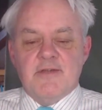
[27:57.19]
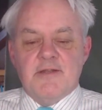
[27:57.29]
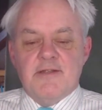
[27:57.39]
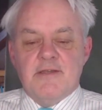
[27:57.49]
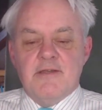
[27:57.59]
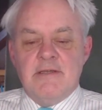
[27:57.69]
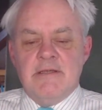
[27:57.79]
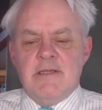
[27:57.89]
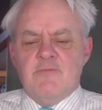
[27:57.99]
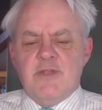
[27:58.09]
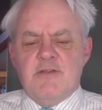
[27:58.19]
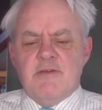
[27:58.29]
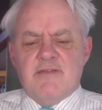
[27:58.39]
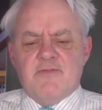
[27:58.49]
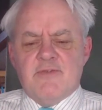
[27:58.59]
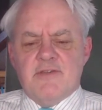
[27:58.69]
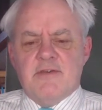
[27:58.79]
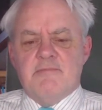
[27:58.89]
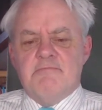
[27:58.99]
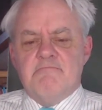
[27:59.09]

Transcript: And we do have a rather